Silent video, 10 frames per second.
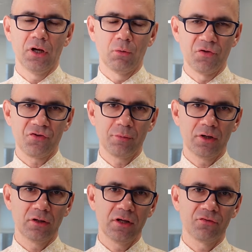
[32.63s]
When
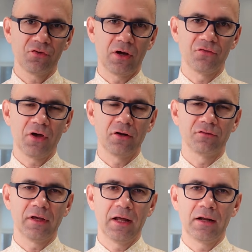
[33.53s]
somebody lives outside
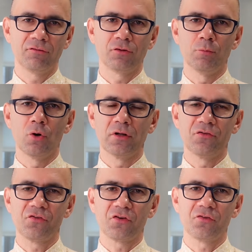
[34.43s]
of Canada for more than
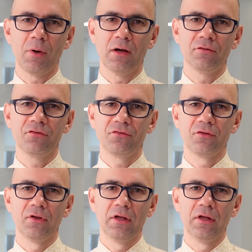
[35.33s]
6 months,